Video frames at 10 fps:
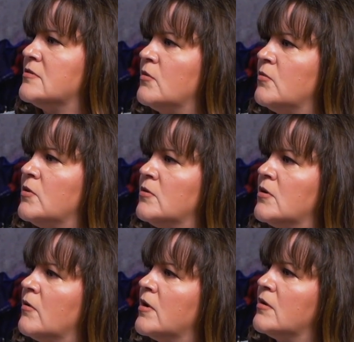That yes. We were
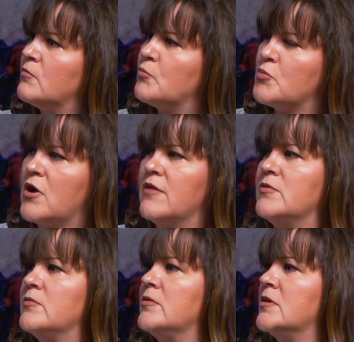going
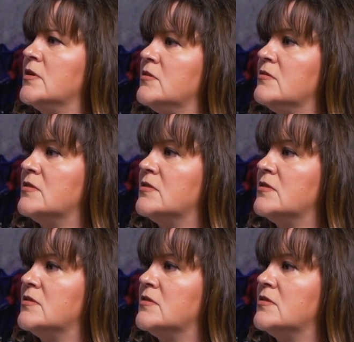private. We were going to do